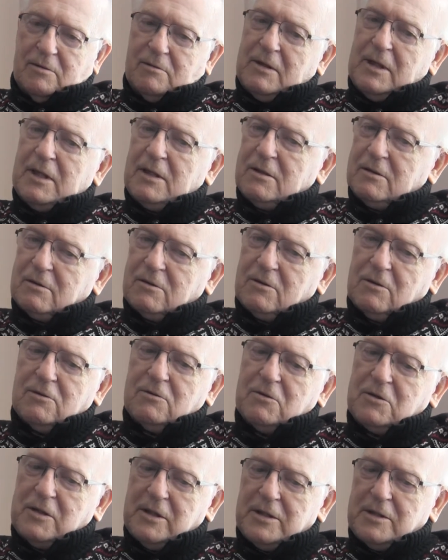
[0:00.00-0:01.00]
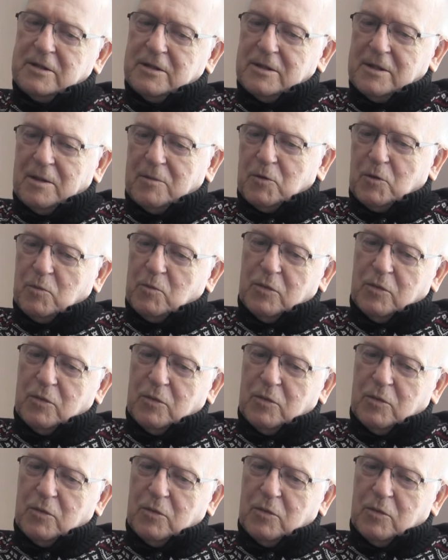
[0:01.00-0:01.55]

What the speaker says: Well, the girls didn't seem to